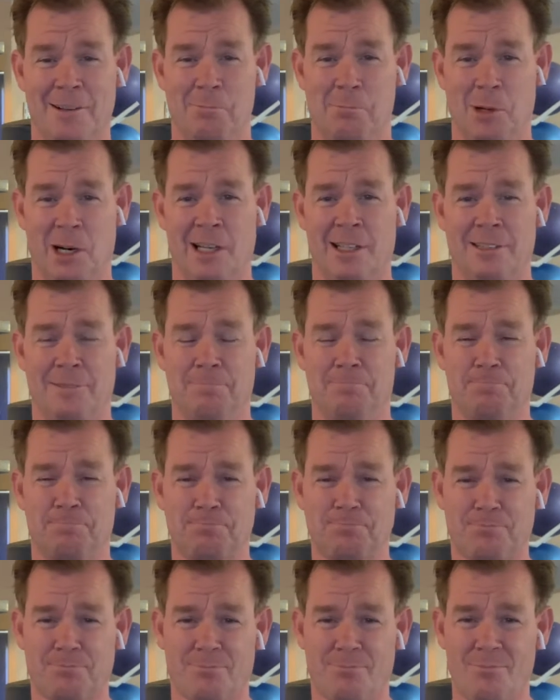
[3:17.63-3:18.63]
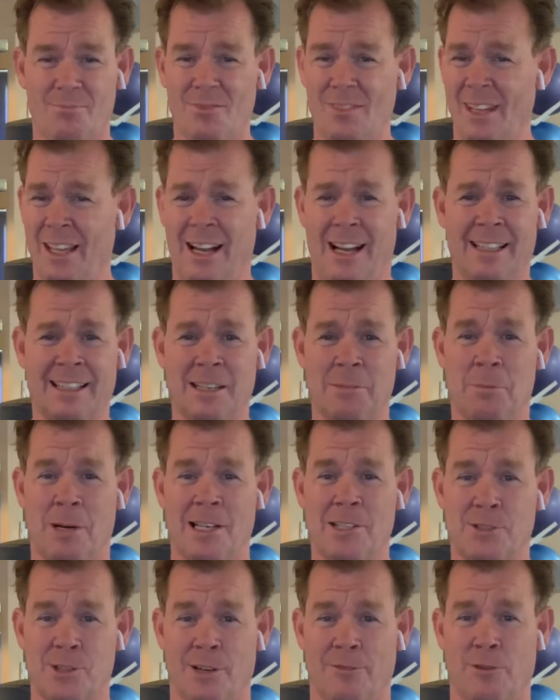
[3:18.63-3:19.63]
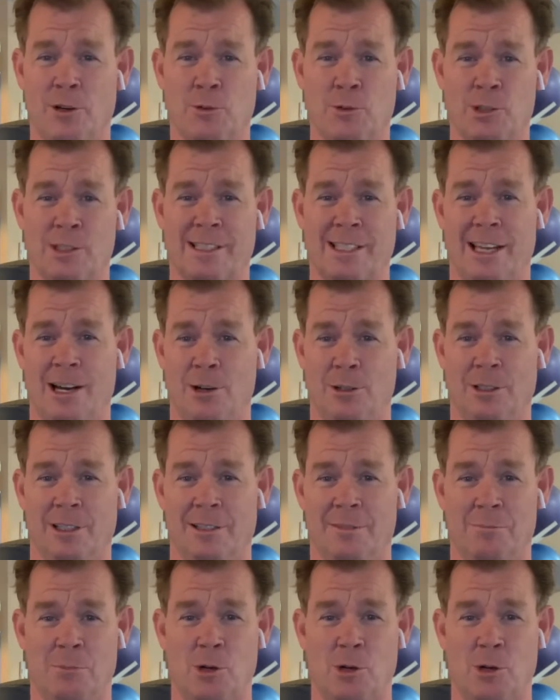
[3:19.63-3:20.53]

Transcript: But I get my stuff over at the outlet.